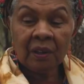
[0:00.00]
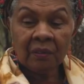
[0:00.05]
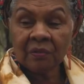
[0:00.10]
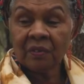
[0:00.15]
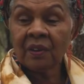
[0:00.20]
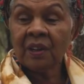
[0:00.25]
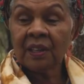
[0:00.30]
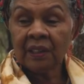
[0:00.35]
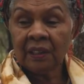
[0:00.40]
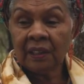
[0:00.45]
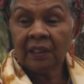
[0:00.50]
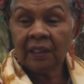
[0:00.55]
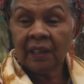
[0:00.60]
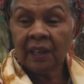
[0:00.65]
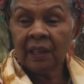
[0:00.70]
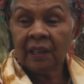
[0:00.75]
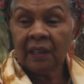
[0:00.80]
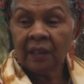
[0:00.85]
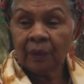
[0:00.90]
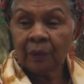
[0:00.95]
they're finding
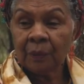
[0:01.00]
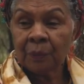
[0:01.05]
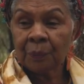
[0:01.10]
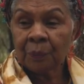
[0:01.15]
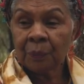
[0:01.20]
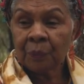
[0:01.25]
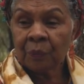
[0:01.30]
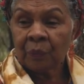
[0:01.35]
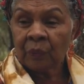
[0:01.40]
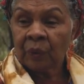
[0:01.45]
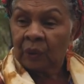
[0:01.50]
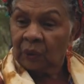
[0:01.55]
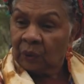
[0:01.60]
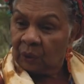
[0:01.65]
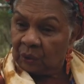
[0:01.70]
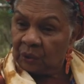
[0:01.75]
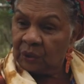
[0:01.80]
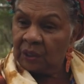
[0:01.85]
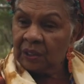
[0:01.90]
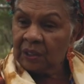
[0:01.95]
now,
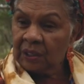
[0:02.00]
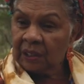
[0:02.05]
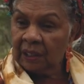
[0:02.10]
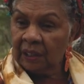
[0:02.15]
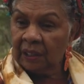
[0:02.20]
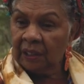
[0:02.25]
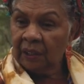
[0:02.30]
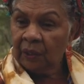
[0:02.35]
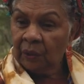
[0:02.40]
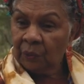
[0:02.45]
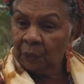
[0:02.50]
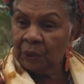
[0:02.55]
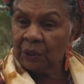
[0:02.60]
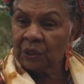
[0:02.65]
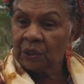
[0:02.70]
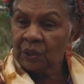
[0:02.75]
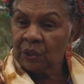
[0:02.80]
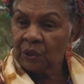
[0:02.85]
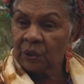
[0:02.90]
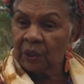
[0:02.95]
not just here in
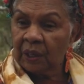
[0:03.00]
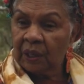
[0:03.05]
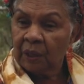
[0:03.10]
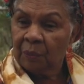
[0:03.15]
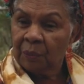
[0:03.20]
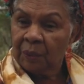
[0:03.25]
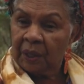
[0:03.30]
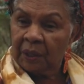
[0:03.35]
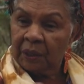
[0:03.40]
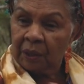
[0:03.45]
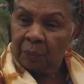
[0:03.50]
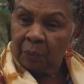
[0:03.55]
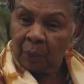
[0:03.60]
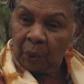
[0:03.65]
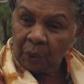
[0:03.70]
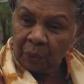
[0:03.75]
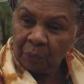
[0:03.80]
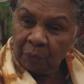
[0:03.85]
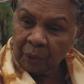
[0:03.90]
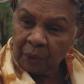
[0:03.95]
West Australia, but at the
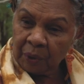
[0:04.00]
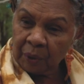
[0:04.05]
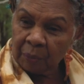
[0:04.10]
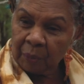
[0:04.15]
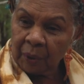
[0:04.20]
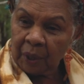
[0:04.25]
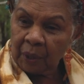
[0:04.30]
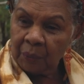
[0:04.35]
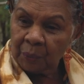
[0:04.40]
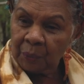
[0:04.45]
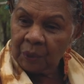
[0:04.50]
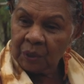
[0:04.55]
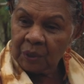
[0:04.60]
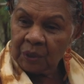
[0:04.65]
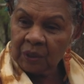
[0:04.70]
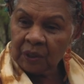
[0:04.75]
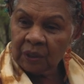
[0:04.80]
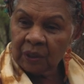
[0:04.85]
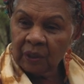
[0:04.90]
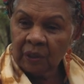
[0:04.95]
bottom where the Bight
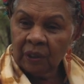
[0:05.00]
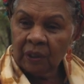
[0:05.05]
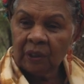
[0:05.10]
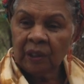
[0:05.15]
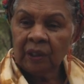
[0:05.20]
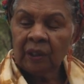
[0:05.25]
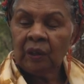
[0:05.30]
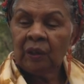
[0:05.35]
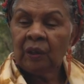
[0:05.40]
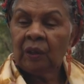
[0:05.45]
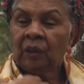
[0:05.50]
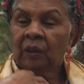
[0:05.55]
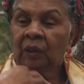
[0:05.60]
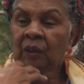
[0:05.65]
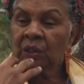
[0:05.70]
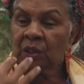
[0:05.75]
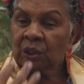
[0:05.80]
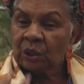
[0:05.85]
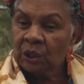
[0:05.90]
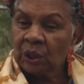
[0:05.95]
was, mm.
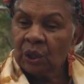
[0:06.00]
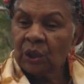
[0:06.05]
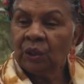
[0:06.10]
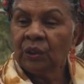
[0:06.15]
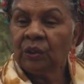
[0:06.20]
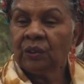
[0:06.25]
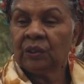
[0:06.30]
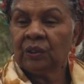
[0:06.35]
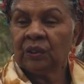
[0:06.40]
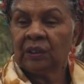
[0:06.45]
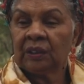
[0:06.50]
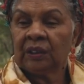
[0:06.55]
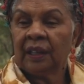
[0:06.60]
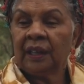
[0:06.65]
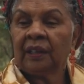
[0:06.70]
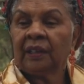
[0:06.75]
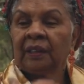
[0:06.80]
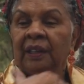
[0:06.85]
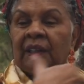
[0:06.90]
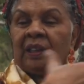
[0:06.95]
the songs
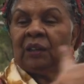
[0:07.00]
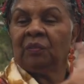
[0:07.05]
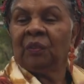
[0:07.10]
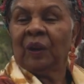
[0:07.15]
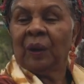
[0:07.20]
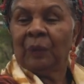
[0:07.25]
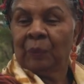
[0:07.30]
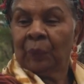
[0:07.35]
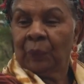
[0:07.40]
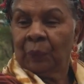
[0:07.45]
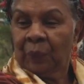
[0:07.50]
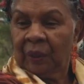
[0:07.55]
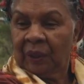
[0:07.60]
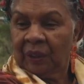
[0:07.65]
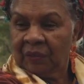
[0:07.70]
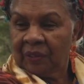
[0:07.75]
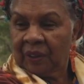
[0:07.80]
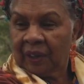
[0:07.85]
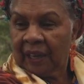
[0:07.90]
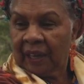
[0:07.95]
tell that the people were
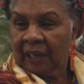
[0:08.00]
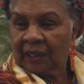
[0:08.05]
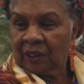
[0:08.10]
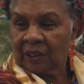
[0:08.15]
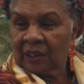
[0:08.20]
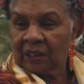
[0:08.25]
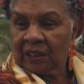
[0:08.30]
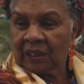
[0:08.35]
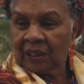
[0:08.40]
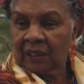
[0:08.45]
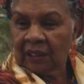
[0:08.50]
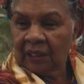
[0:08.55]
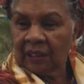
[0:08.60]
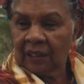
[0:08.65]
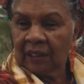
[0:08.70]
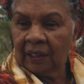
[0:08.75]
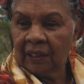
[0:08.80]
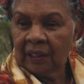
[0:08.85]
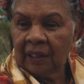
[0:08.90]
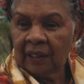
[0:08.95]
living out to sea. Yeah.
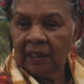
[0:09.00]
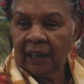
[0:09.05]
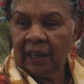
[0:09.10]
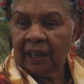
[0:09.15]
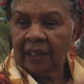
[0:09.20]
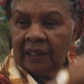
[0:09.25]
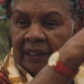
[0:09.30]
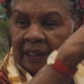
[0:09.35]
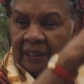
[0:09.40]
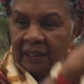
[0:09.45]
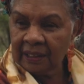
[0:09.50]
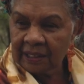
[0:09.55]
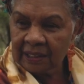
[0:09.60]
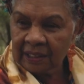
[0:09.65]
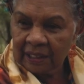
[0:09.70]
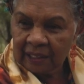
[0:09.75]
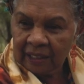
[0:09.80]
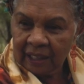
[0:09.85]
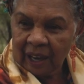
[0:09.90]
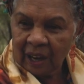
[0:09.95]
Mm. And then this
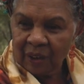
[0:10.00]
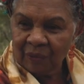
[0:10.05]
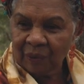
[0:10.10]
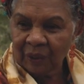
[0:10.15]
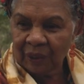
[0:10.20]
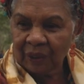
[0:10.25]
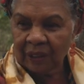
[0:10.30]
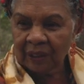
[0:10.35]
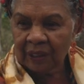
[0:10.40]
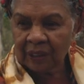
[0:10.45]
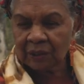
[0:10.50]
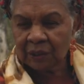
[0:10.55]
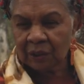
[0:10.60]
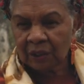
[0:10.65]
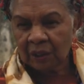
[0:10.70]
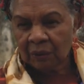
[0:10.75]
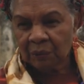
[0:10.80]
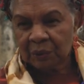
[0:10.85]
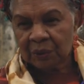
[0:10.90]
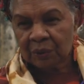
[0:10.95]
thing happened, and so
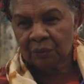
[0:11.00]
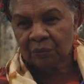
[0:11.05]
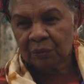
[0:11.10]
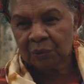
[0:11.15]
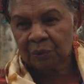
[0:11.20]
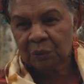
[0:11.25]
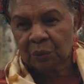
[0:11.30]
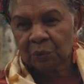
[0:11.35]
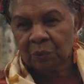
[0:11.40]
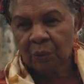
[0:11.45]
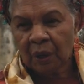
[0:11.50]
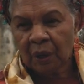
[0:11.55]
there was a forced